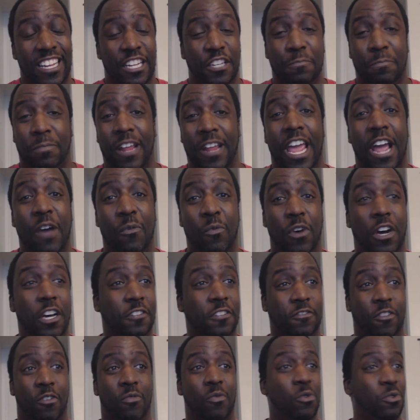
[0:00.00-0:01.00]
this plan
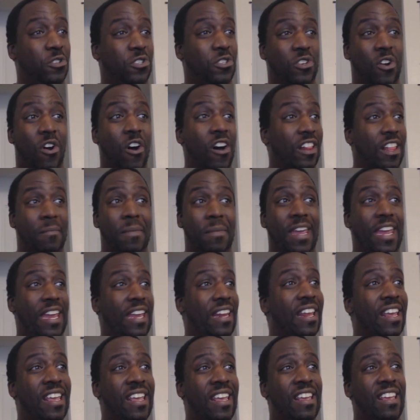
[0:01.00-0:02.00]
was for Rustal. I
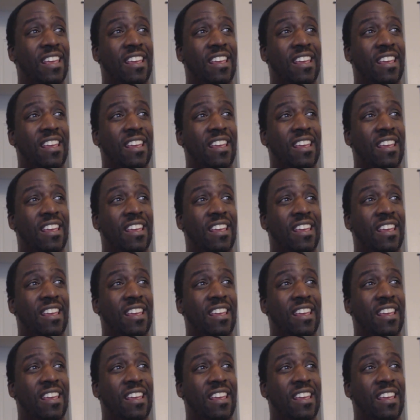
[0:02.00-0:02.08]
mean,